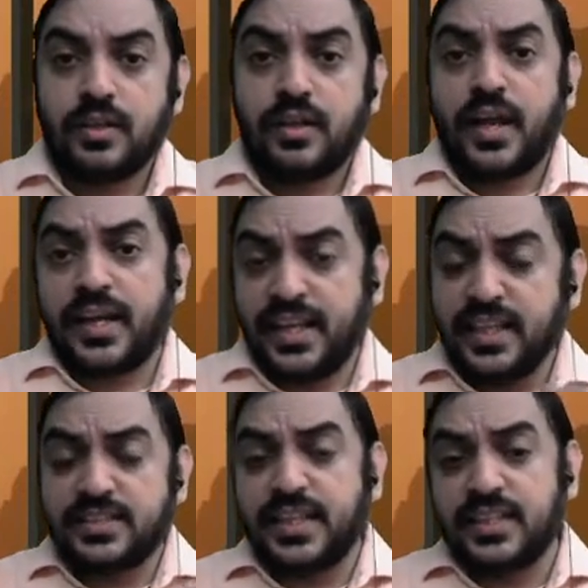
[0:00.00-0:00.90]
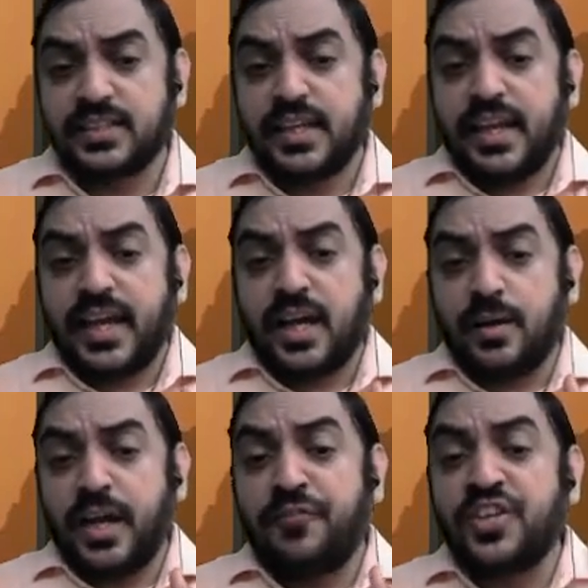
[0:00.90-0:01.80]
And he says
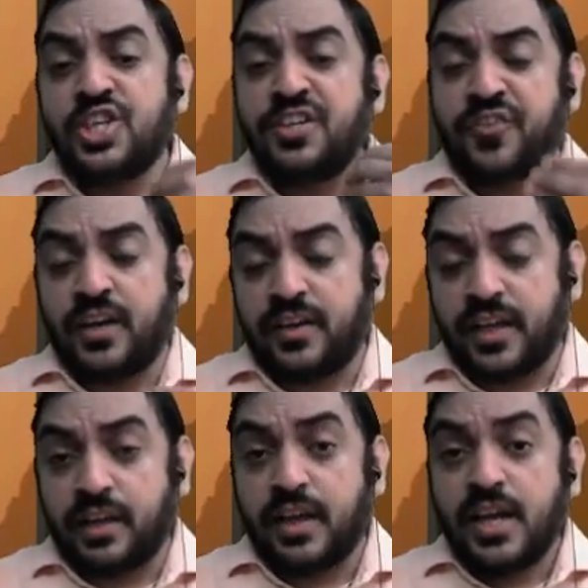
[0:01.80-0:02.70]
efficient frontier,